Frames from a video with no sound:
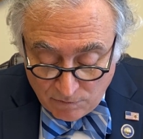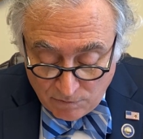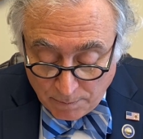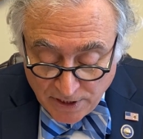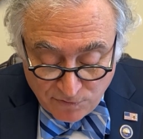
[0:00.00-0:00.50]

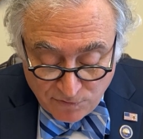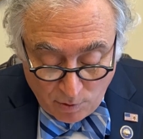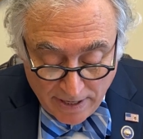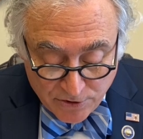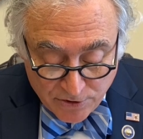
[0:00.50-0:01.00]
From these
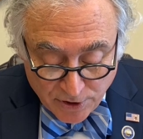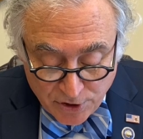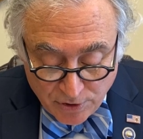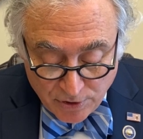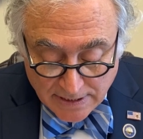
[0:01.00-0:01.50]
four
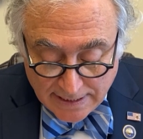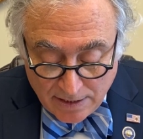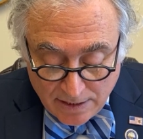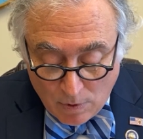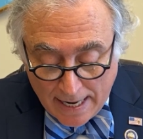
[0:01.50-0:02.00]
metrics, you can
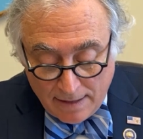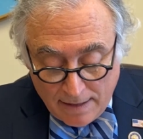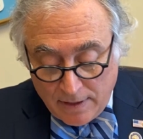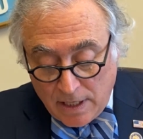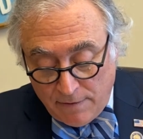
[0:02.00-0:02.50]
see why
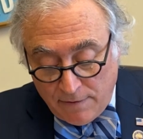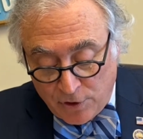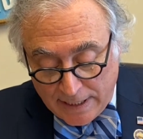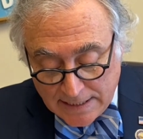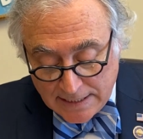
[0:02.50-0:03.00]
the
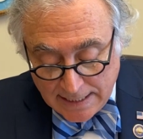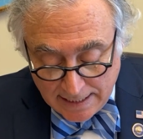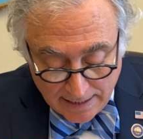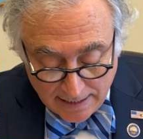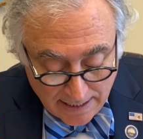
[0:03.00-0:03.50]
governor
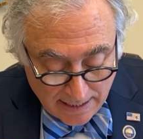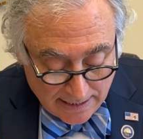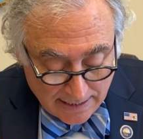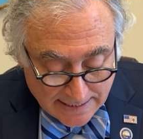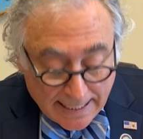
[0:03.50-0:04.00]
extended
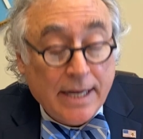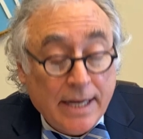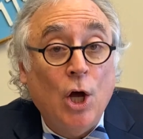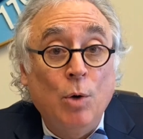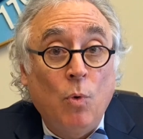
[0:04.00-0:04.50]
the
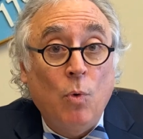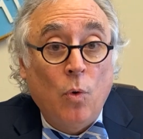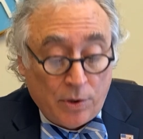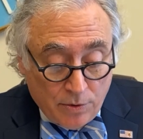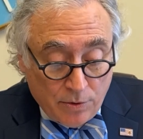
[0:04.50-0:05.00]
stay-at-home
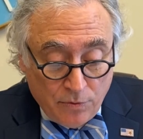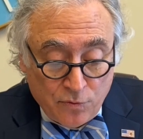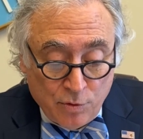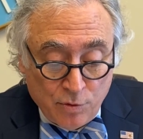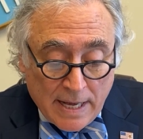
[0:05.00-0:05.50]
order
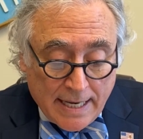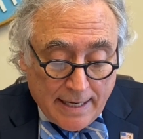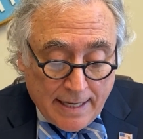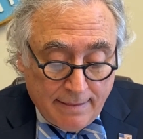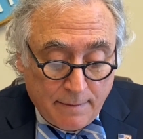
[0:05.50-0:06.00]
through May
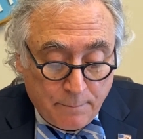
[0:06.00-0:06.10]
8th.